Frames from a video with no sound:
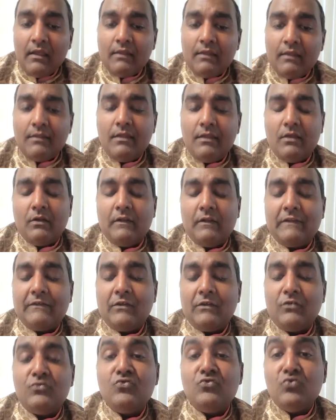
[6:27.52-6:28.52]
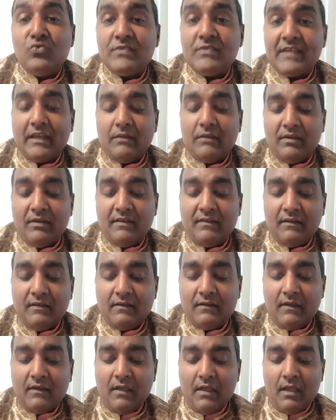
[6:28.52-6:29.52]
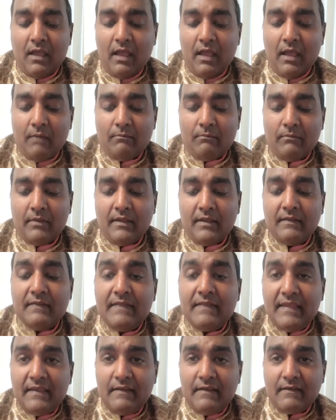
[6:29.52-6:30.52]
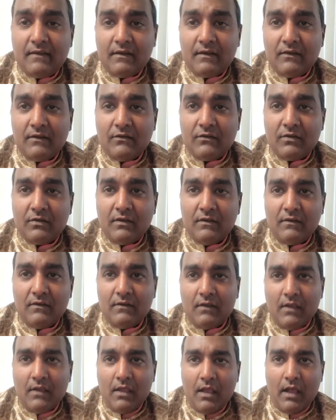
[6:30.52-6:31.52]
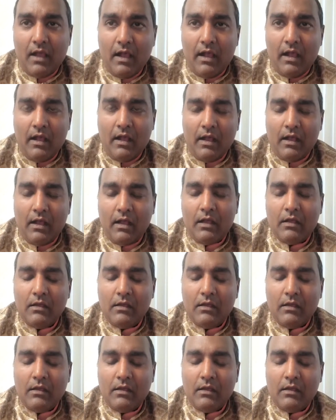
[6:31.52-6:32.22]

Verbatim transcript: they also do celebrate it. Um, in these countries, uh,